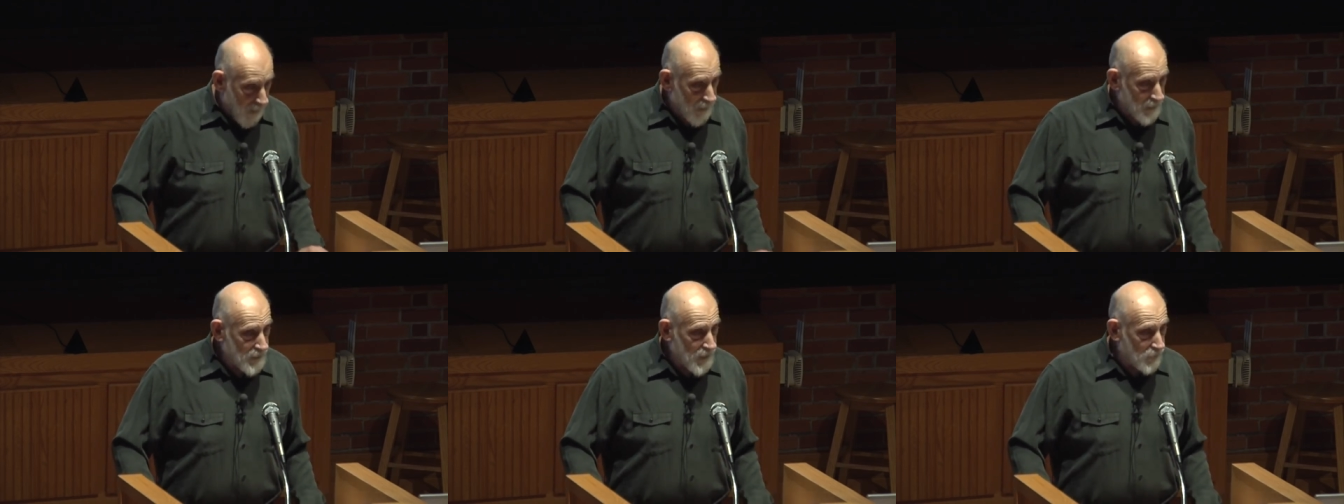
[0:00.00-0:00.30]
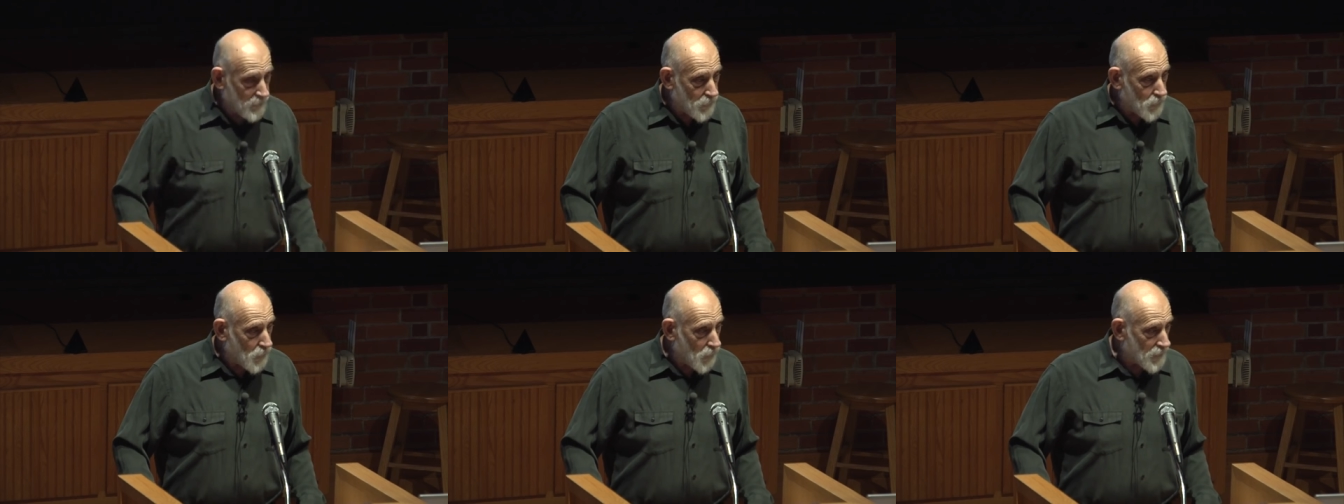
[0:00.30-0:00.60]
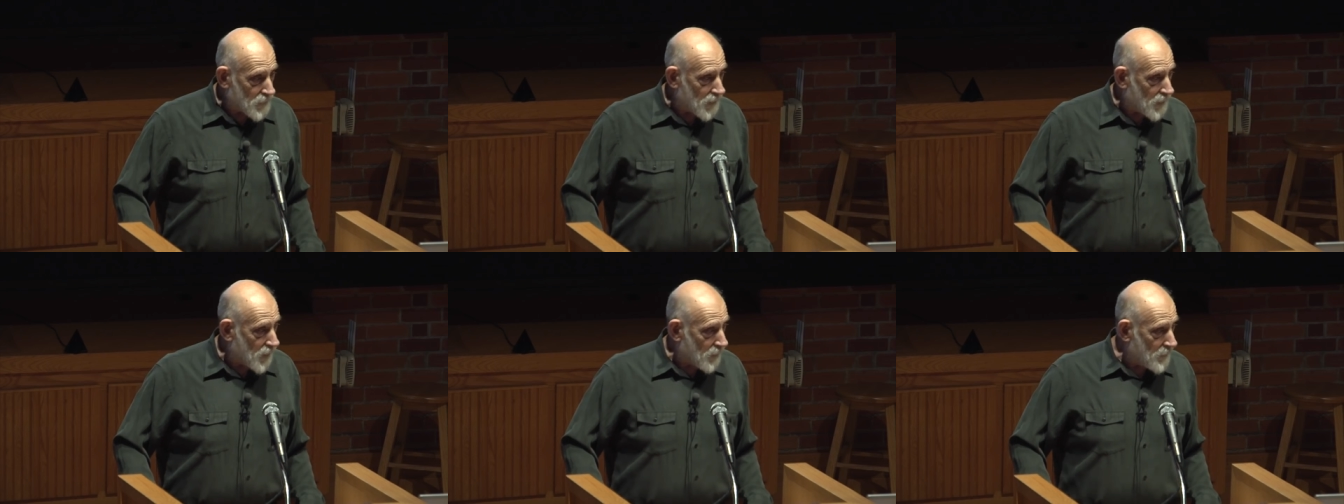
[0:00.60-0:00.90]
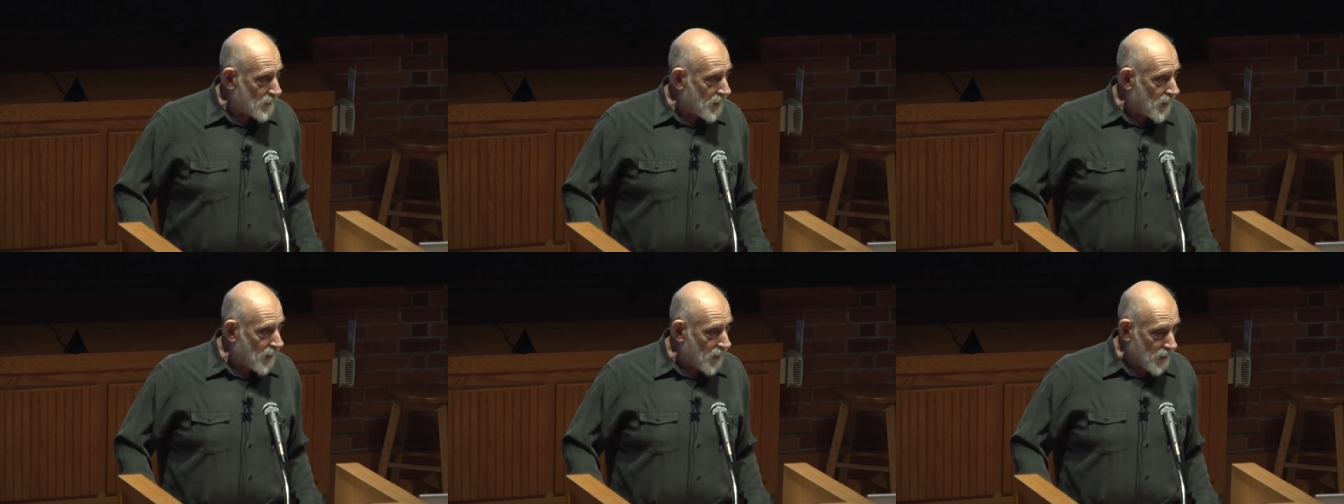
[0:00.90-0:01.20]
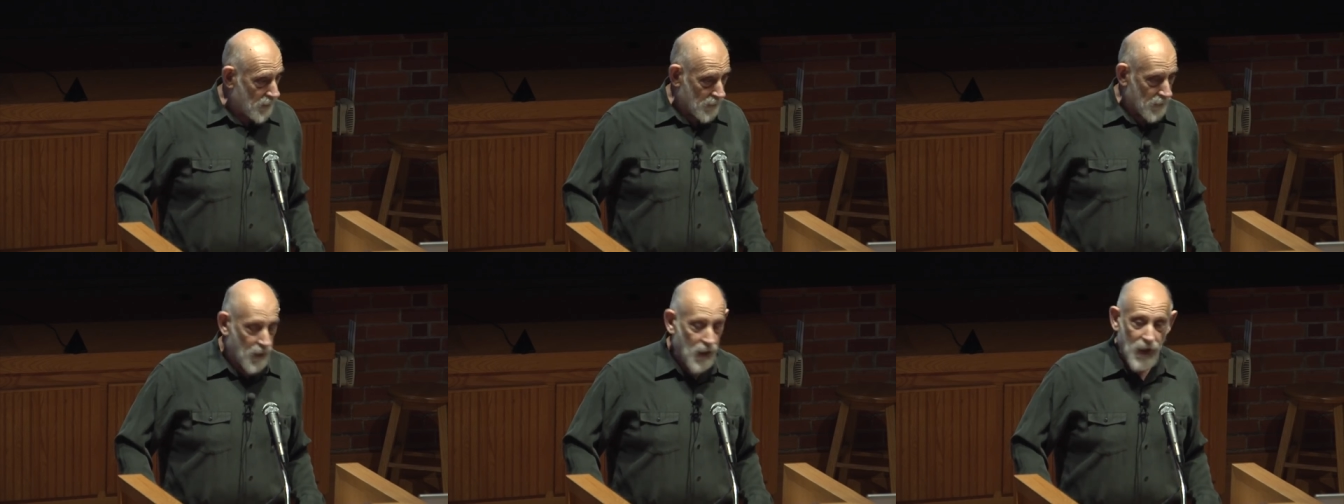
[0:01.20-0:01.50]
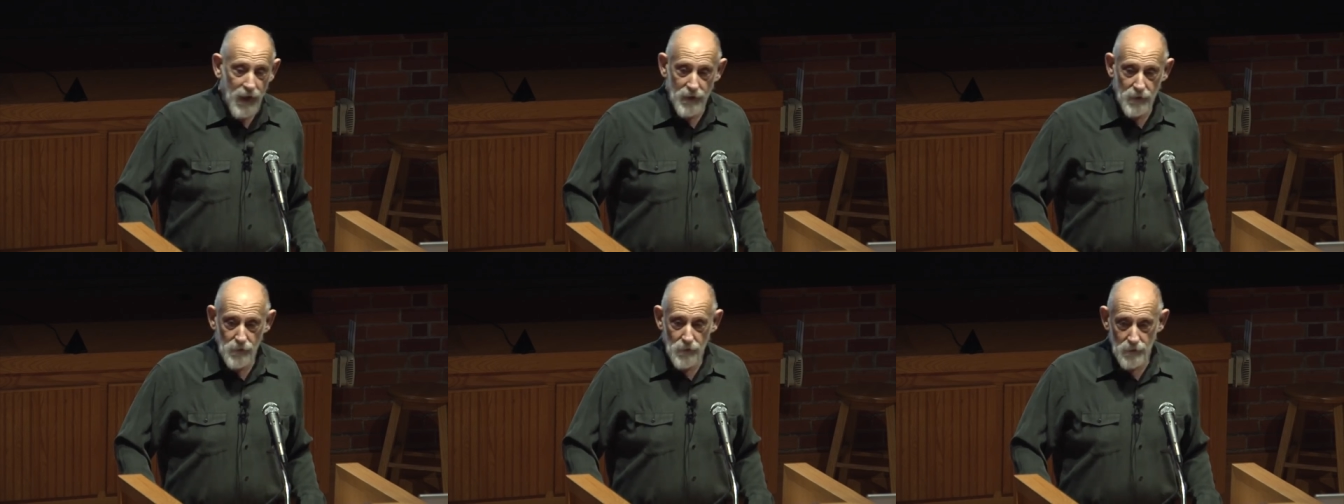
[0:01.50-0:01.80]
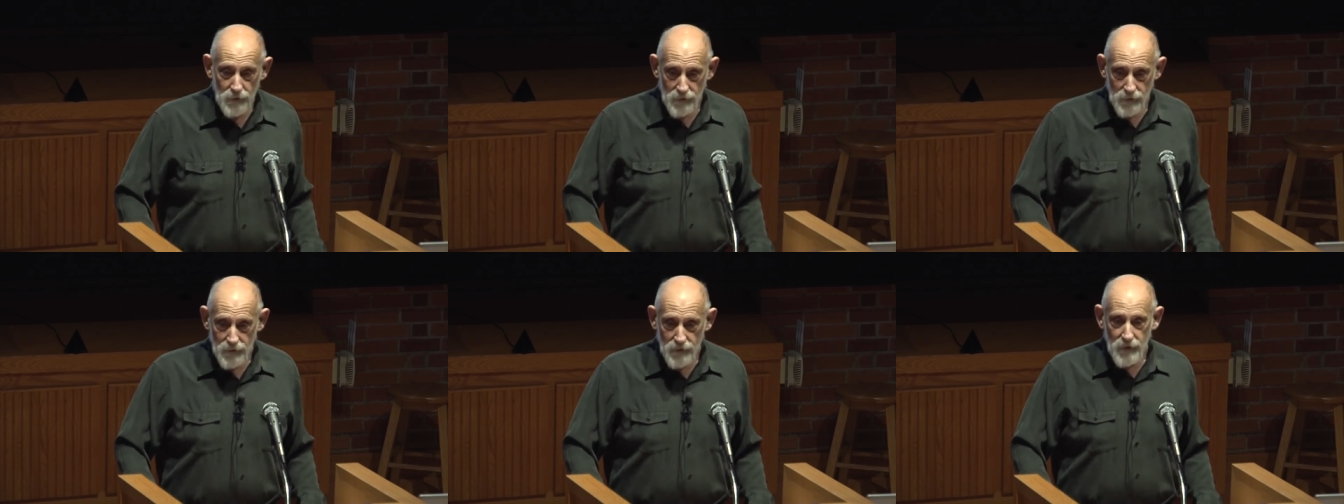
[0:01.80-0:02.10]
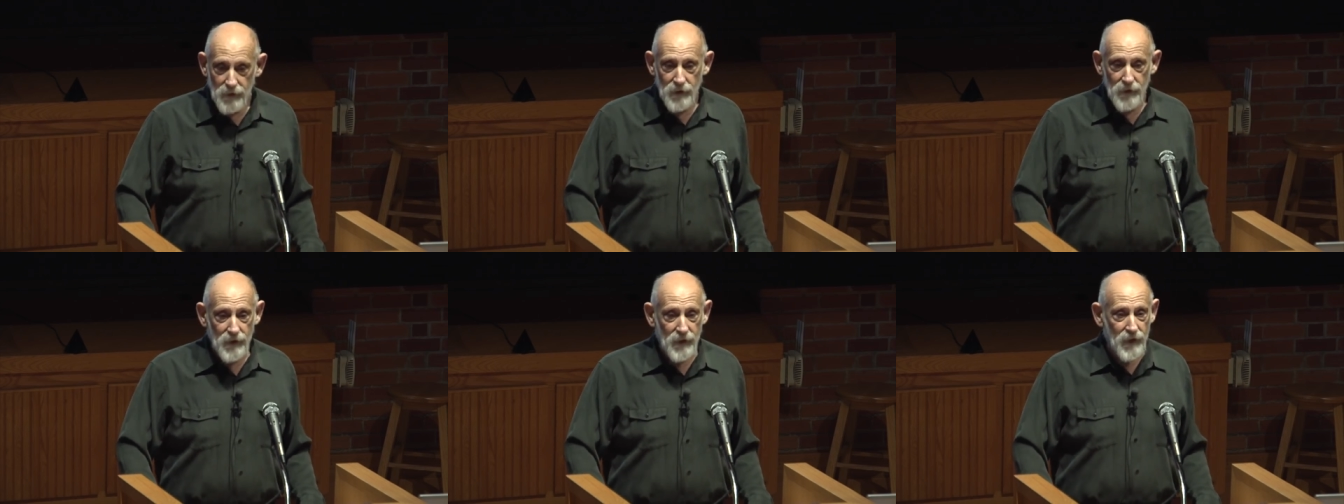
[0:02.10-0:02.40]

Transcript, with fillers: I never looked at them again. I couldn't.